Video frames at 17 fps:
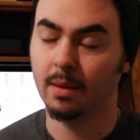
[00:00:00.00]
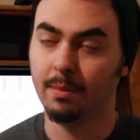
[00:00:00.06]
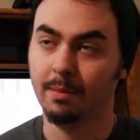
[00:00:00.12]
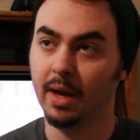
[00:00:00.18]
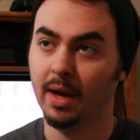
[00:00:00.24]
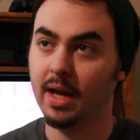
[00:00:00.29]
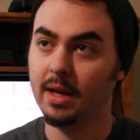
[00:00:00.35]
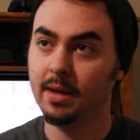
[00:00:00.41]

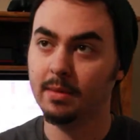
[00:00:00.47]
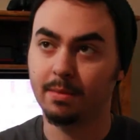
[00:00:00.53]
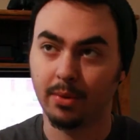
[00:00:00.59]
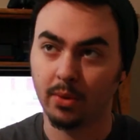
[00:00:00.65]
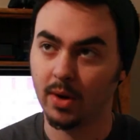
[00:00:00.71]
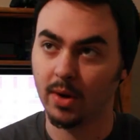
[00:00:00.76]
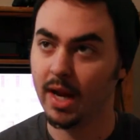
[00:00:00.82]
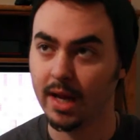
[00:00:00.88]
But,
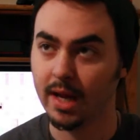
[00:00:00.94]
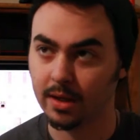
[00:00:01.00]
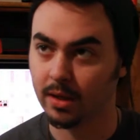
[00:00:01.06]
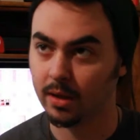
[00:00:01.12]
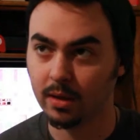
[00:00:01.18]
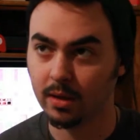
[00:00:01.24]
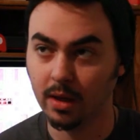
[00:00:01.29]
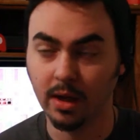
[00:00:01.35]

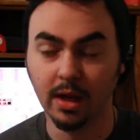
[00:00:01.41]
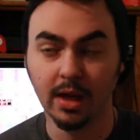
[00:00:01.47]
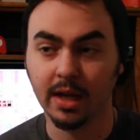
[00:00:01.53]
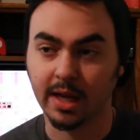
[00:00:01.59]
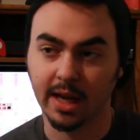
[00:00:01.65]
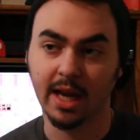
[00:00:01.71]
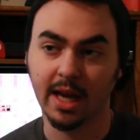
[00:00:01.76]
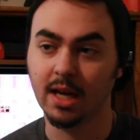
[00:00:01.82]
Prandall,
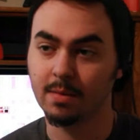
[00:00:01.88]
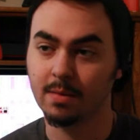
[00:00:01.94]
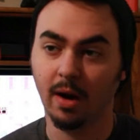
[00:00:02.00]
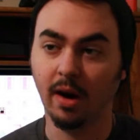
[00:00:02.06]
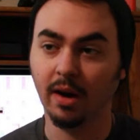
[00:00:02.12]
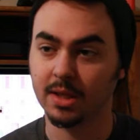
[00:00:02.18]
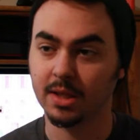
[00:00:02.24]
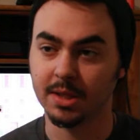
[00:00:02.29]
Kingdom
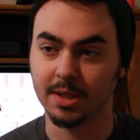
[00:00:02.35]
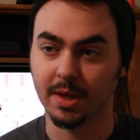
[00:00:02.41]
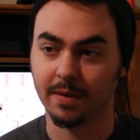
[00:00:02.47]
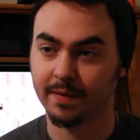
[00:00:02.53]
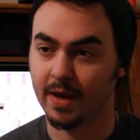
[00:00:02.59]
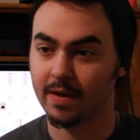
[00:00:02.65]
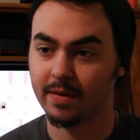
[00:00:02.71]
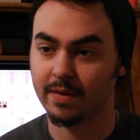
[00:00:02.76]
Hearts is your
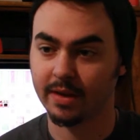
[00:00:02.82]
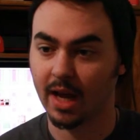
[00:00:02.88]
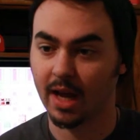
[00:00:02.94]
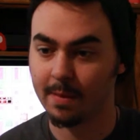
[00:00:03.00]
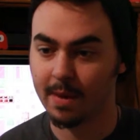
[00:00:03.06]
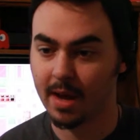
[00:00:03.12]
favorite game